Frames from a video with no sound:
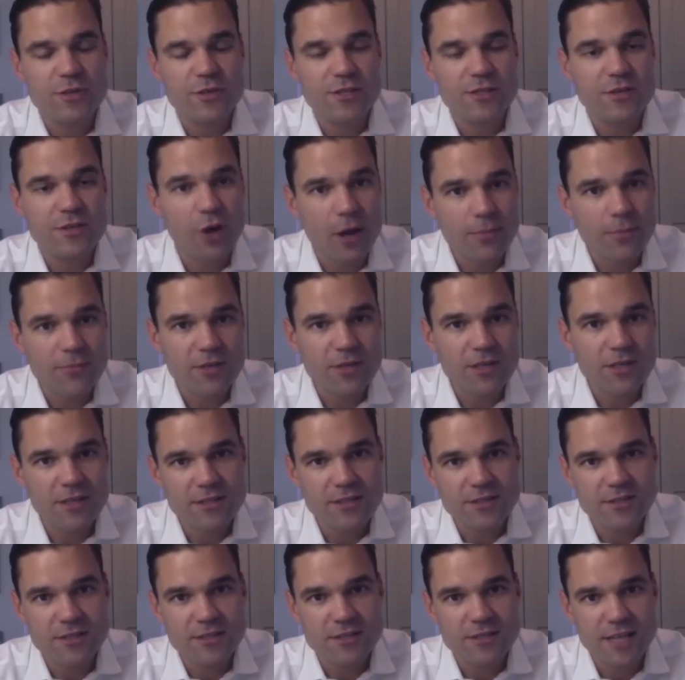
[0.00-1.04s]
adopt it
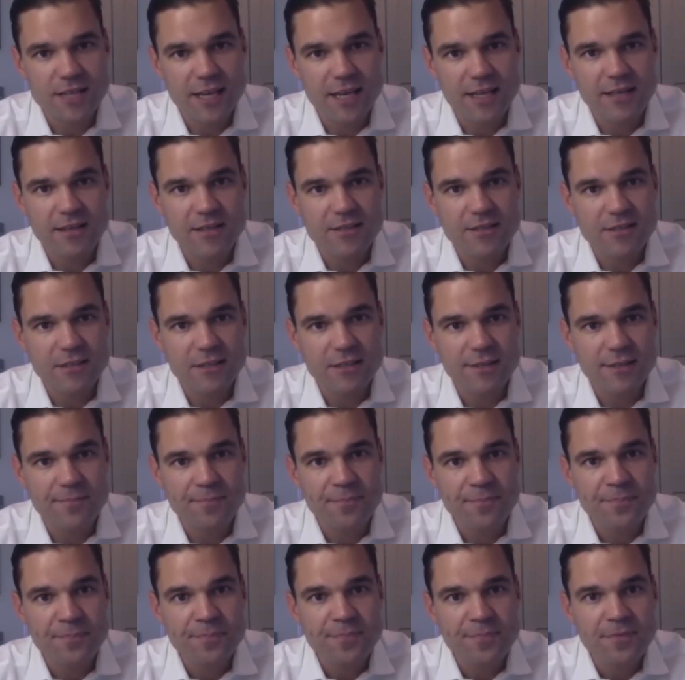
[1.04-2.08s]
instantaneously,
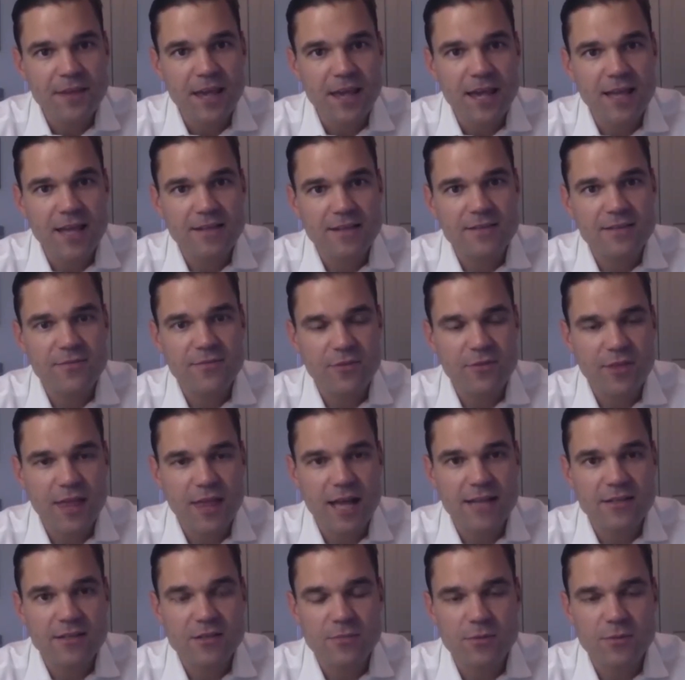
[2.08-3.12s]
and for
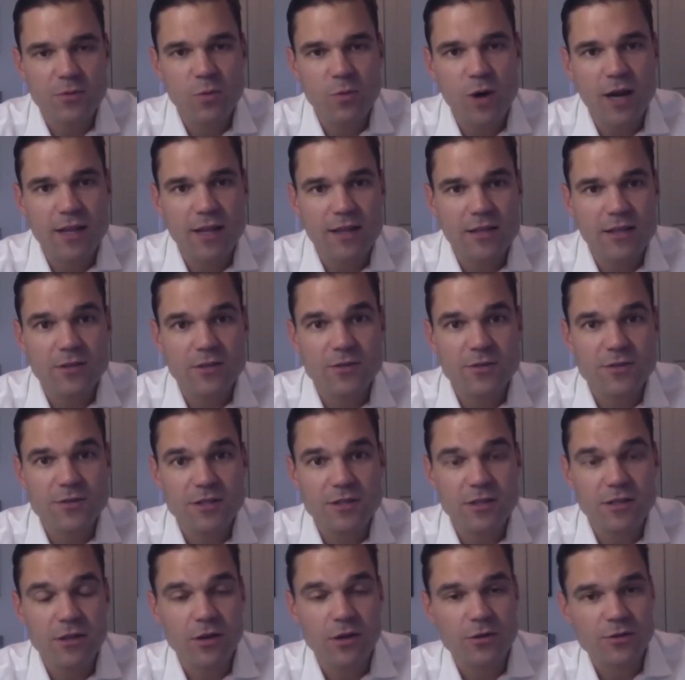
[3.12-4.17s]
that to be widely used in
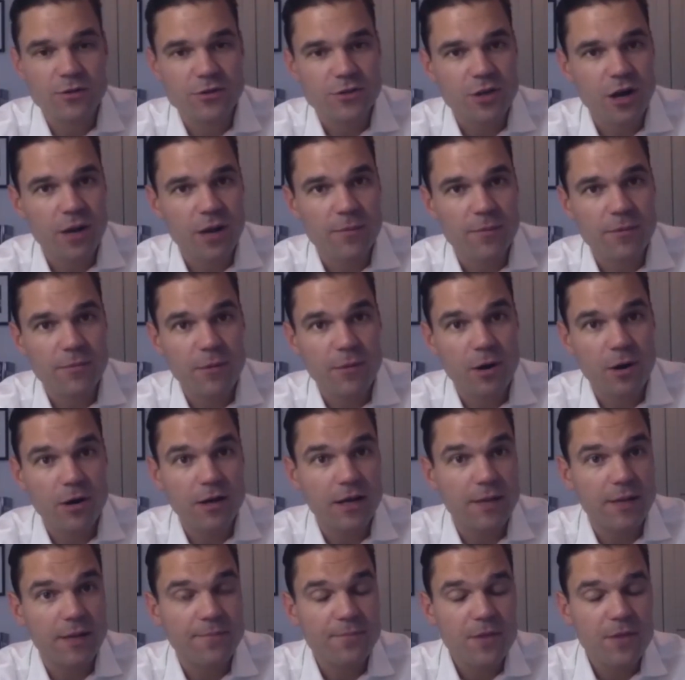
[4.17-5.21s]
the largest common
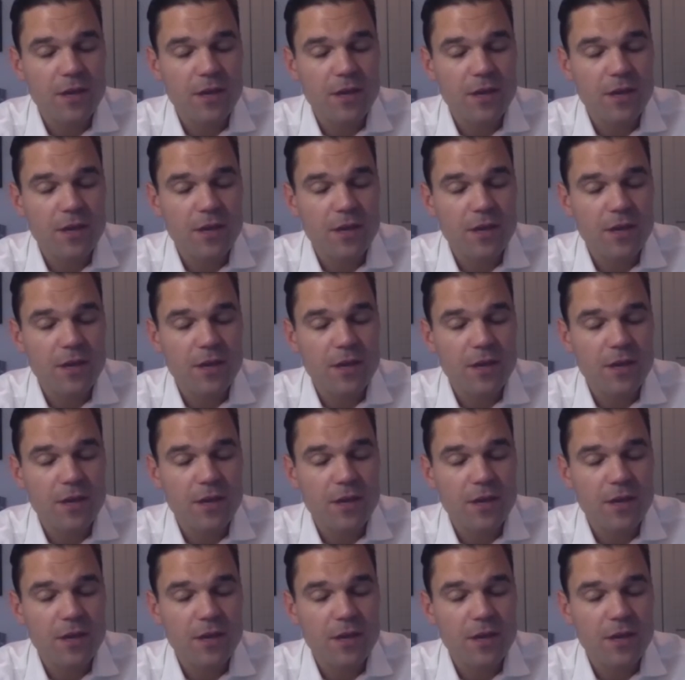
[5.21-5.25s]
market.